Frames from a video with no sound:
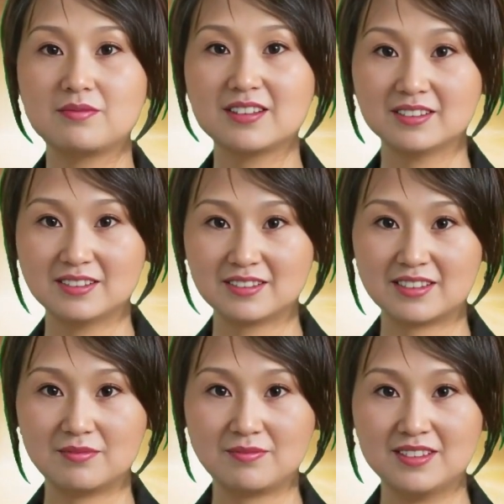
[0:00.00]

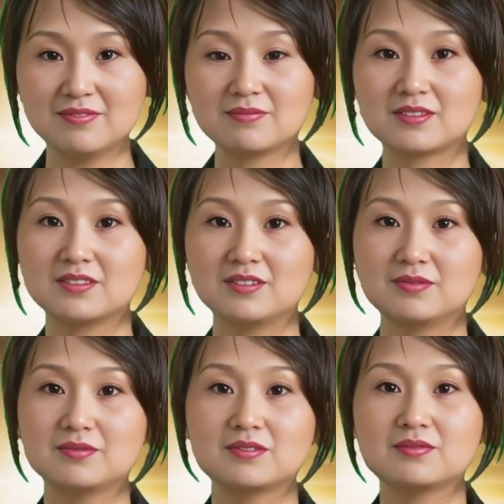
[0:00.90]
Therefore, Qantas
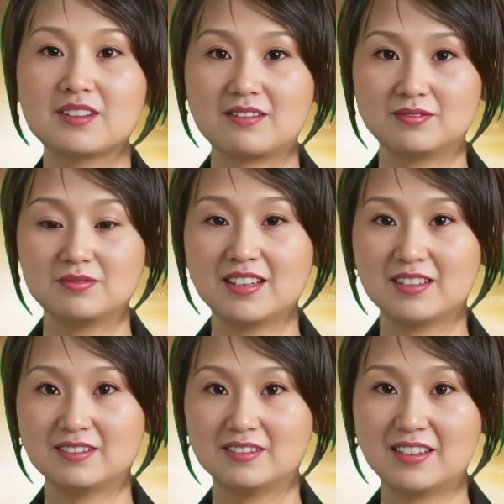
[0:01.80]
decided to change
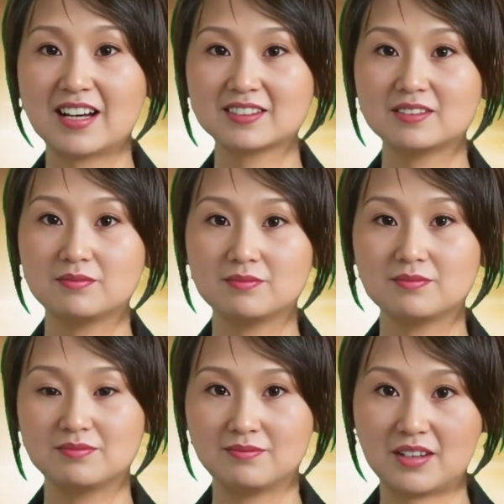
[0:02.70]
its flights to
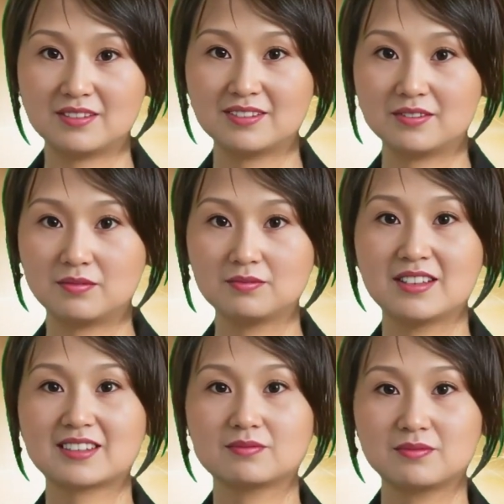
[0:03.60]
Shanghai to
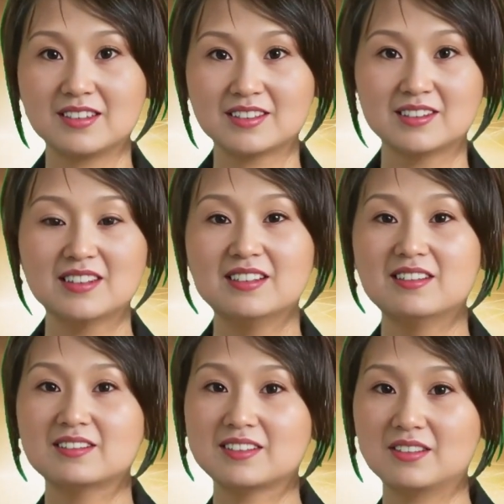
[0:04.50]
destinations with
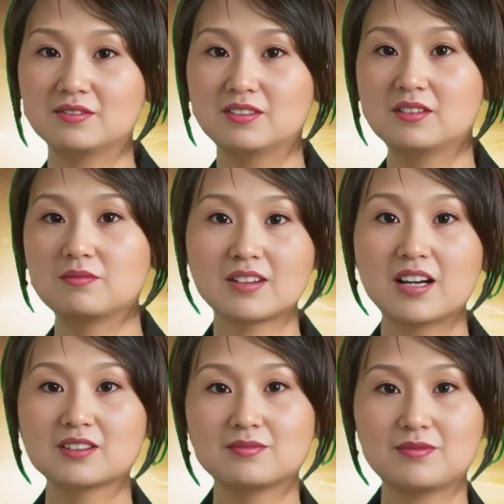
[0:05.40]
higher demand,
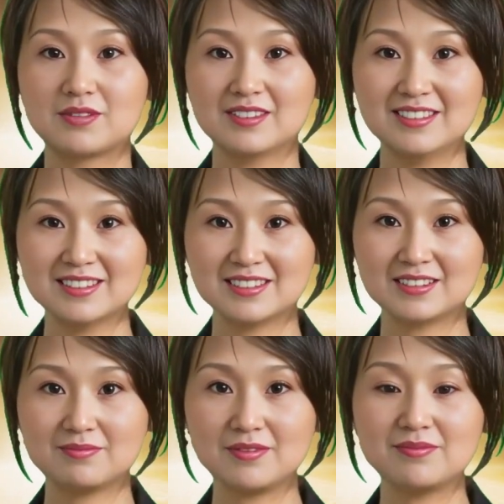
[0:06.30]
such as
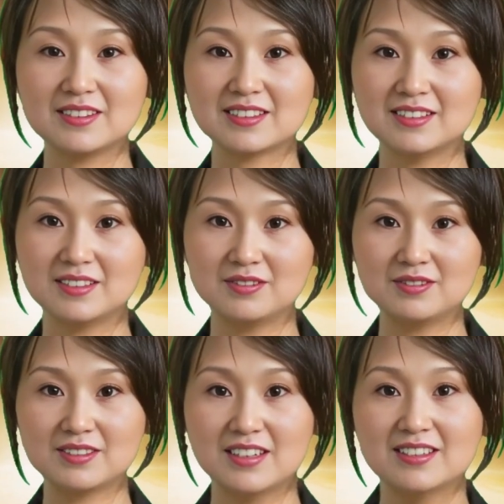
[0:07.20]
Manila in the
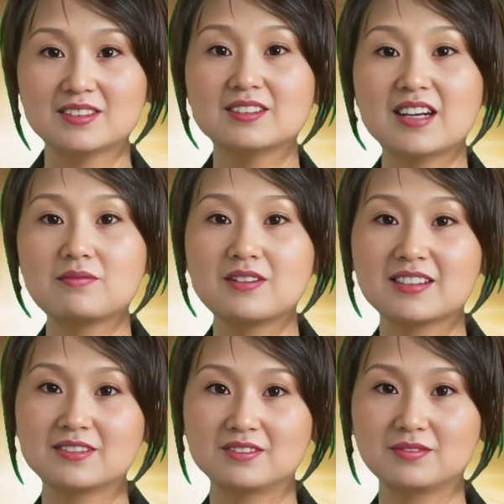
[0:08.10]
Philippines,
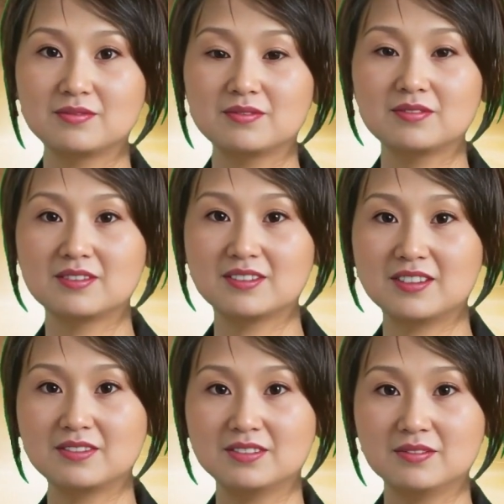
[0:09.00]
Singapore, and
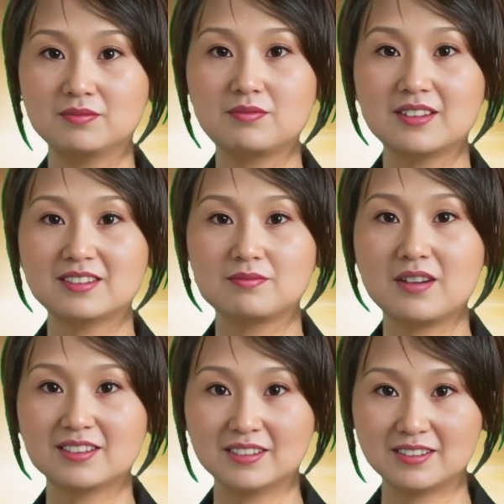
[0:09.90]
Bangalore in India.
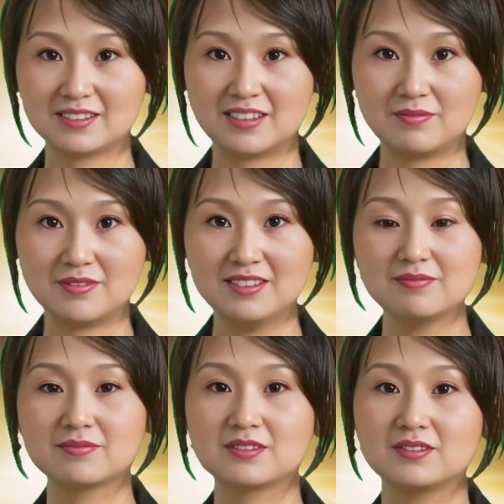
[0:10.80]

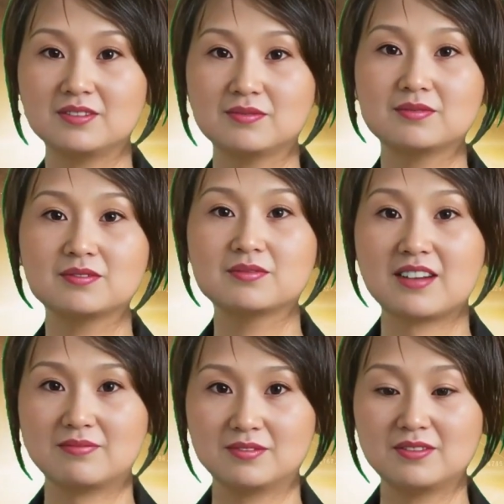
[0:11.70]
News Report
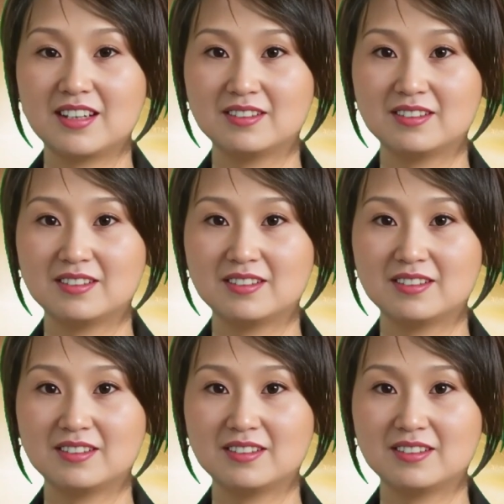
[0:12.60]
7.